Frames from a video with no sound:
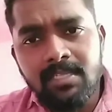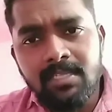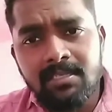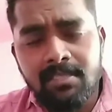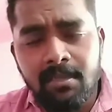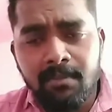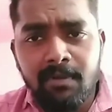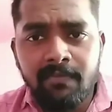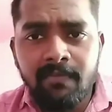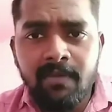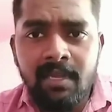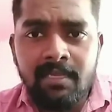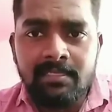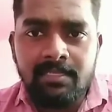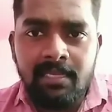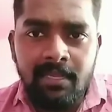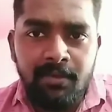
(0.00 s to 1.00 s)
some of
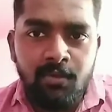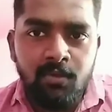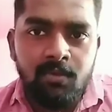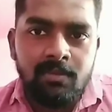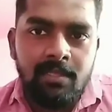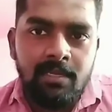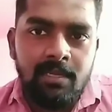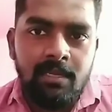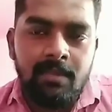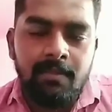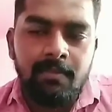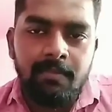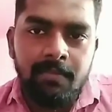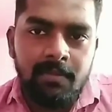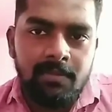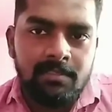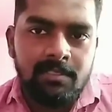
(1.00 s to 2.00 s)
guys I know, the
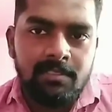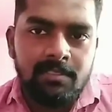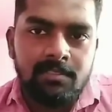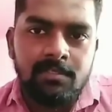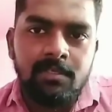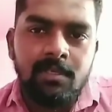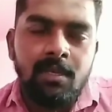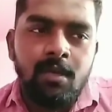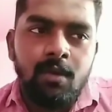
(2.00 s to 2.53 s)
persons